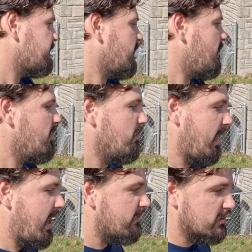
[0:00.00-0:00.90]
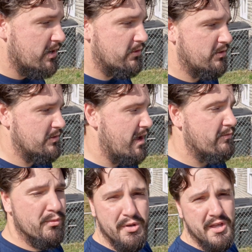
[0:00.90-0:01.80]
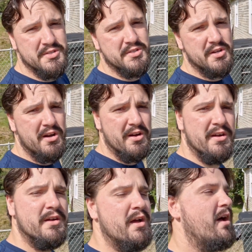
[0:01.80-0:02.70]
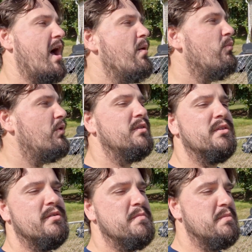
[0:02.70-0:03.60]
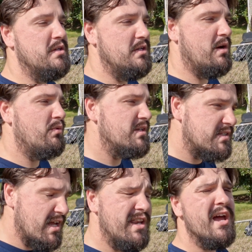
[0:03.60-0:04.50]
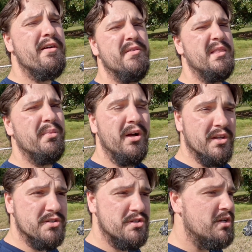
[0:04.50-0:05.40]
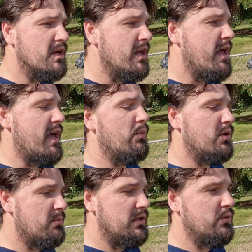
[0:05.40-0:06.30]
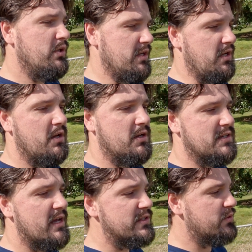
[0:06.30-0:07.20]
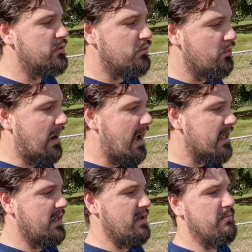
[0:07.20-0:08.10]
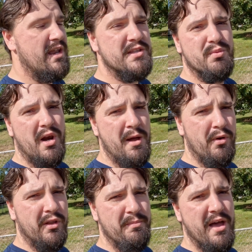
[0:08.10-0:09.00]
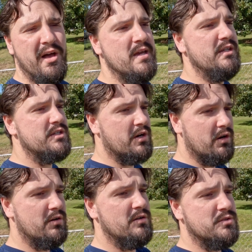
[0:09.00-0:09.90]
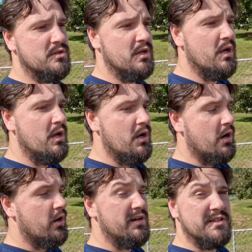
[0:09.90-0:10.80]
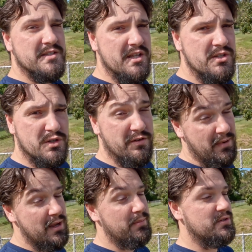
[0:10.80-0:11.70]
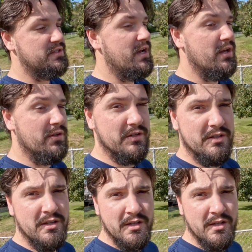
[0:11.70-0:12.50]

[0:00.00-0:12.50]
from every other everyone else's car. I want to be I want to stand out from the bunch and I want to be unique because that's who I am and that's what I'm all about and these cars are an extension of my personality.